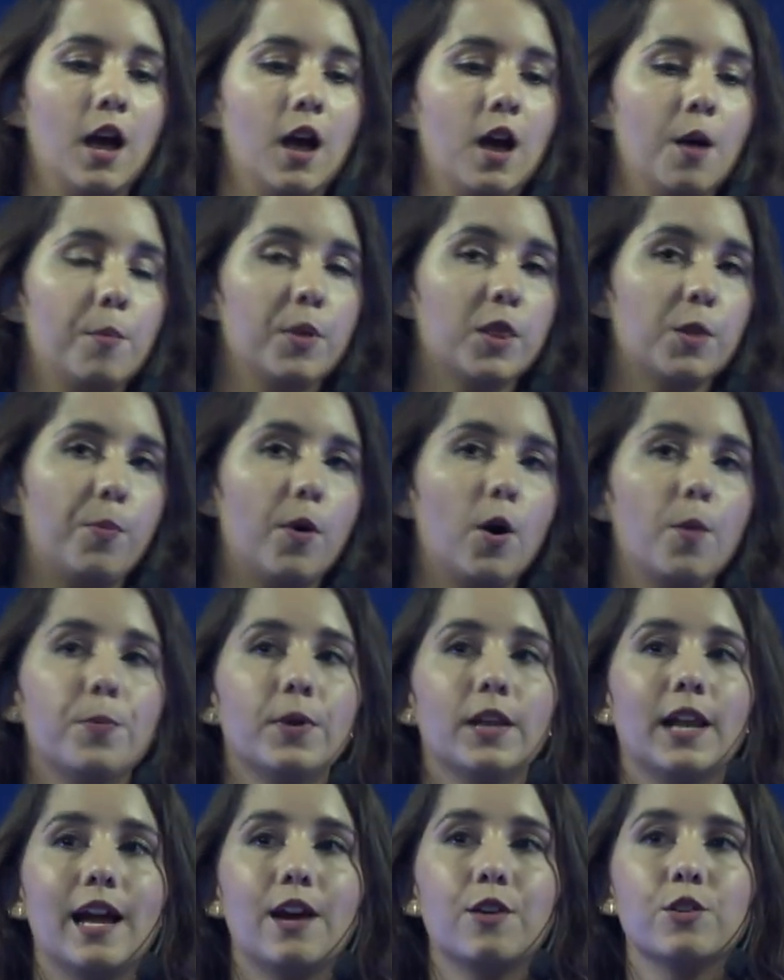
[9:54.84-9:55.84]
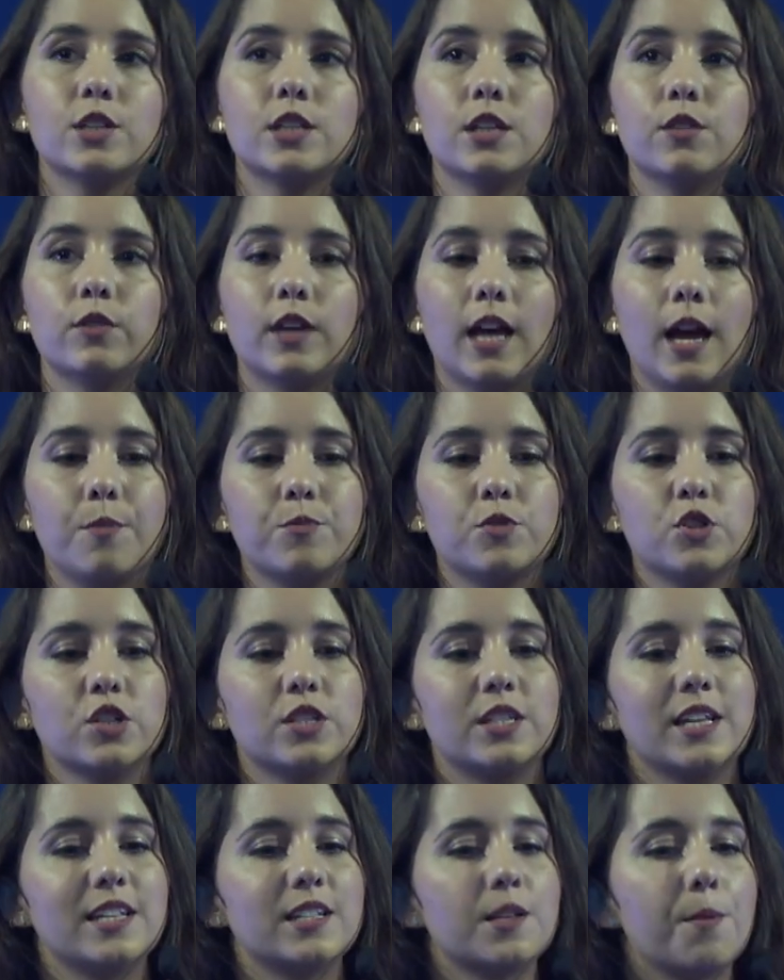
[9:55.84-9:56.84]
But the popularity of
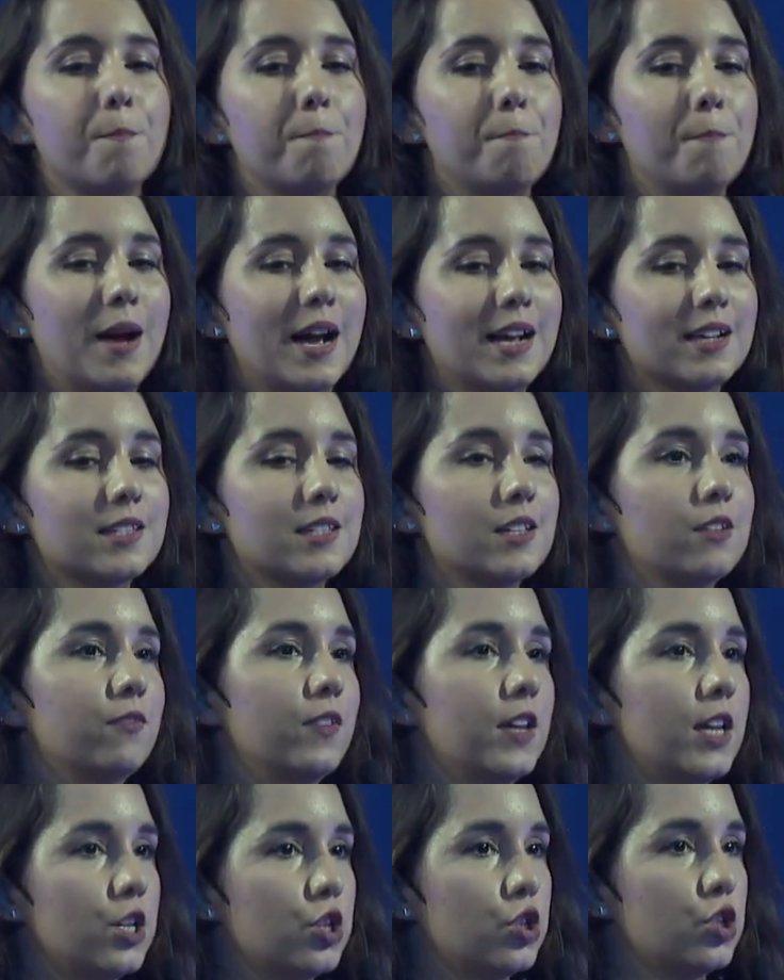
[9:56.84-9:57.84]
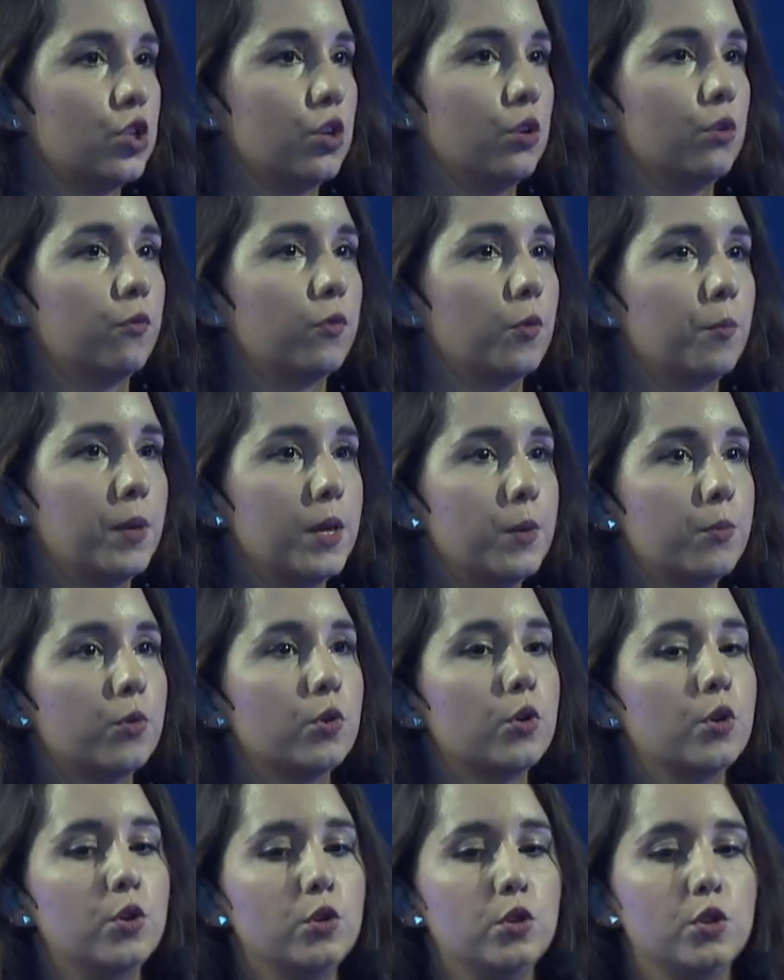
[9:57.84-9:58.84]
CAPTCHAs is a massive issue for people
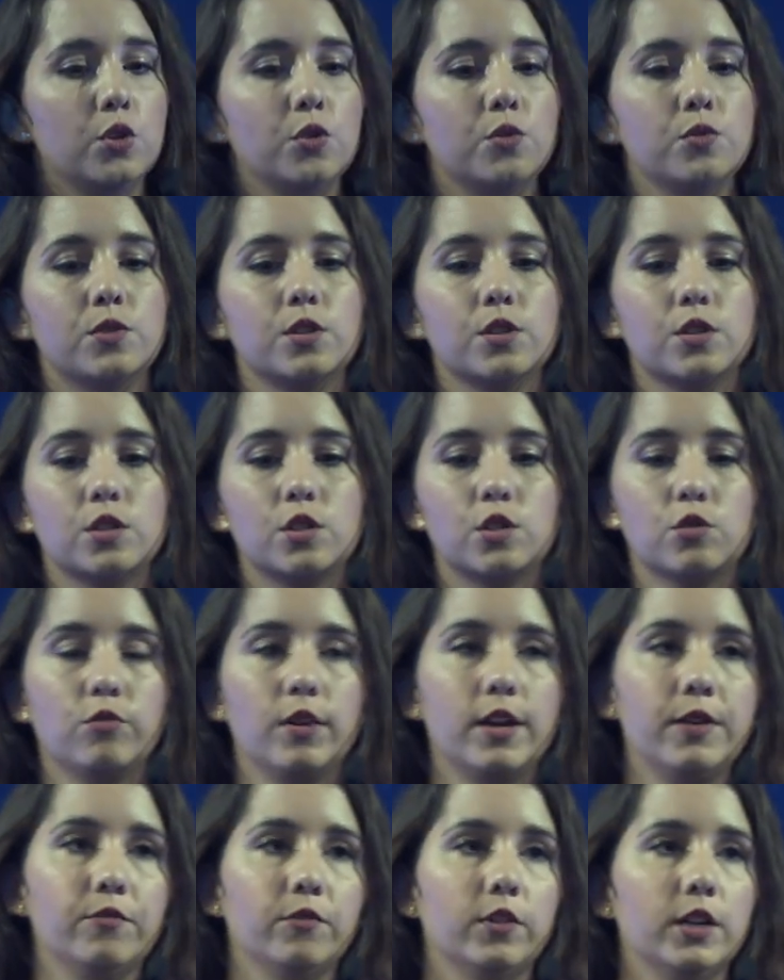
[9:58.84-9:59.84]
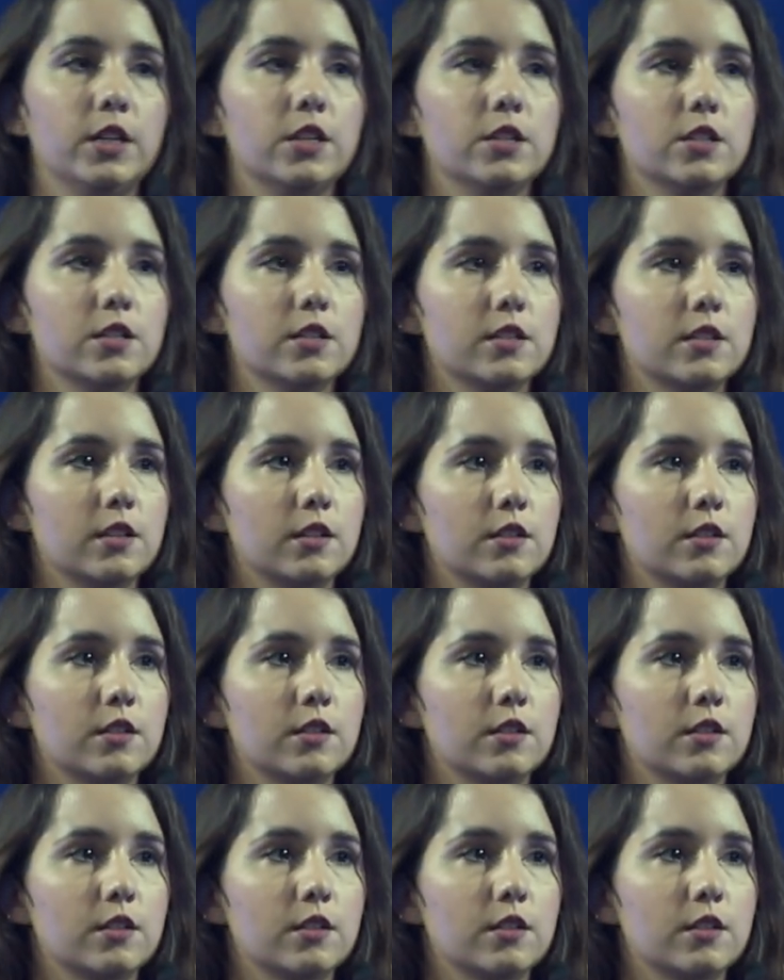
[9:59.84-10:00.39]
who use screen readers.